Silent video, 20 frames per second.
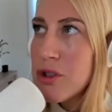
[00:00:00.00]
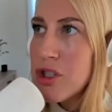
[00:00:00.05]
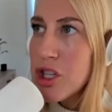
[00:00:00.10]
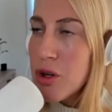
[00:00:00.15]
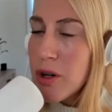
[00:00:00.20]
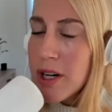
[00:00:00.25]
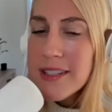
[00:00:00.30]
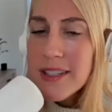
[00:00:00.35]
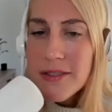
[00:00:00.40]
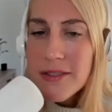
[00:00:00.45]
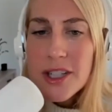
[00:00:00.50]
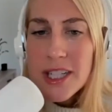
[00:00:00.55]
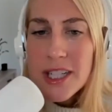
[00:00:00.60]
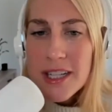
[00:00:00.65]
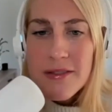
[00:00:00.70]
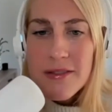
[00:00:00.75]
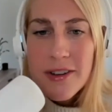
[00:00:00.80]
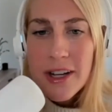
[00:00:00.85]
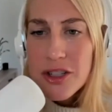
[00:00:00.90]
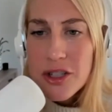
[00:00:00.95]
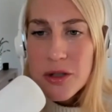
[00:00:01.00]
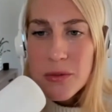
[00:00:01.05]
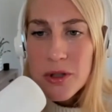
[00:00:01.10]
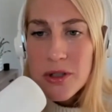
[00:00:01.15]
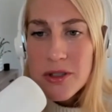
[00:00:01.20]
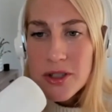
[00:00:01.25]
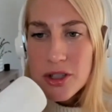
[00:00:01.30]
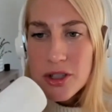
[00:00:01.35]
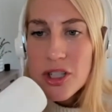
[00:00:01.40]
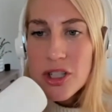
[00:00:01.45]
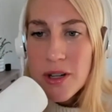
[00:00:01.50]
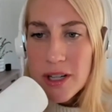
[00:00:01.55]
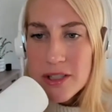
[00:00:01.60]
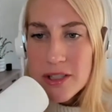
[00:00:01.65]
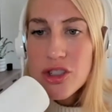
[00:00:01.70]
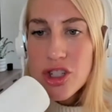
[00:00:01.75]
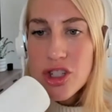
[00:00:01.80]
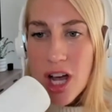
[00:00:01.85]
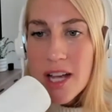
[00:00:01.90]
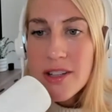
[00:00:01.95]
Do you guys ever eat vegetables or do you
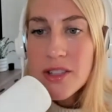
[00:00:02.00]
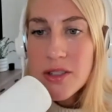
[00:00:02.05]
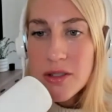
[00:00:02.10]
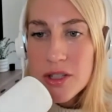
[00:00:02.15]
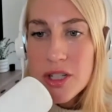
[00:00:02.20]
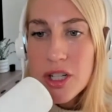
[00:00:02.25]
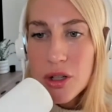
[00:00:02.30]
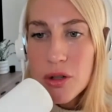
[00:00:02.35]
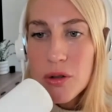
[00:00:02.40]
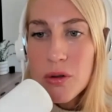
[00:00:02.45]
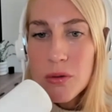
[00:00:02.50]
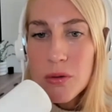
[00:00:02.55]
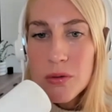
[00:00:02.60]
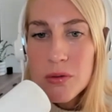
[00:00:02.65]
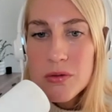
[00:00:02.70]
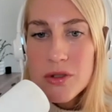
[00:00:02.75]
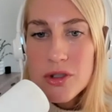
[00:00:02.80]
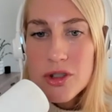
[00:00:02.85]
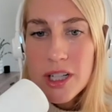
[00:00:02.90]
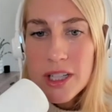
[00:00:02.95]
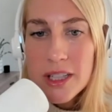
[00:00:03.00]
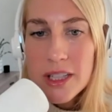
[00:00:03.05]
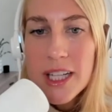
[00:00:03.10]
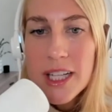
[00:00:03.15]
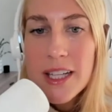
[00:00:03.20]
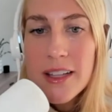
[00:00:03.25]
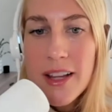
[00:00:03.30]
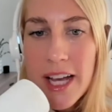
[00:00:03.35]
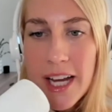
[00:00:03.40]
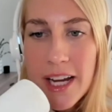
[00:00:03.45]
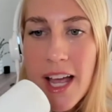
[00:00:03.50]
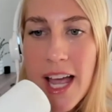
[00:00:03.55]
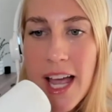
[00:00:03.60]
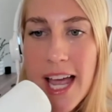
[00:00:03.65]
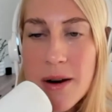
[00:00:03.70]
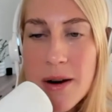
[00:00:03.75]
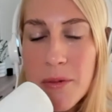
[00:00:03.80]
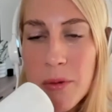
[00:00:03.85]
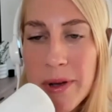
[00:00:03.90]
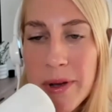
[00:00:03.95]
guys just do strictly like
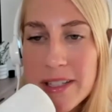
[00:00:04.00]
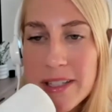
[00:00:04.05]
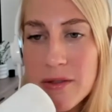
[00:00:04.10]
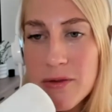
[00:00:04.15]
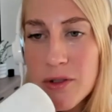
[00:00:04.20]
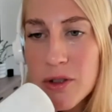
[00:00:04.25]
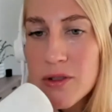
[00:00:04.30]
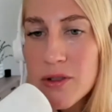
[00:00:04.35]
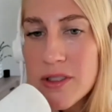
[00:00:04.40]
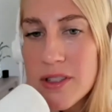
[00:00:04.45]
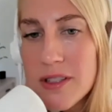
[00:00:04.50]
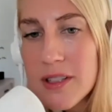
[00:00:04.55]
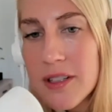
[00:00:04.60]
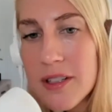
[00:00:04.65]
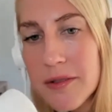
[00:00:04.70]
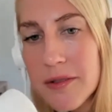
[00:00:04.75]
animal-based foods?